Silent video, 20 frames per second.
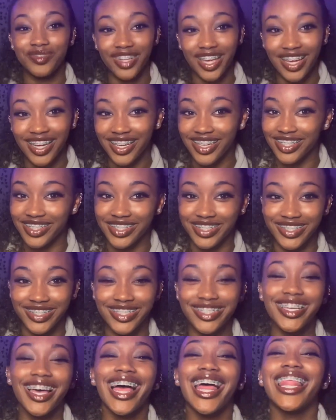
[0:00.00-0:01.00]
And
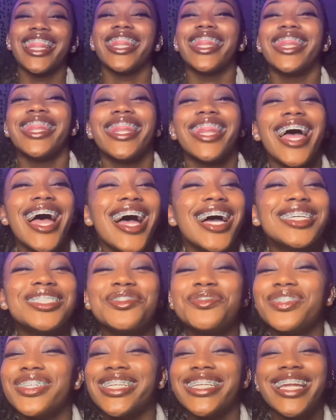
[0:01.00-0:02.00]
last
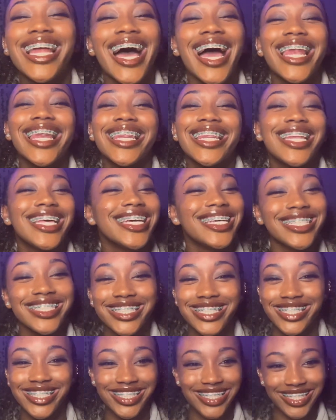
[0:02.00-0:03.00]
but not
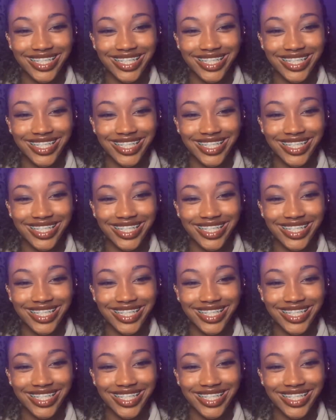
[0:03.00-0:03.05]
least,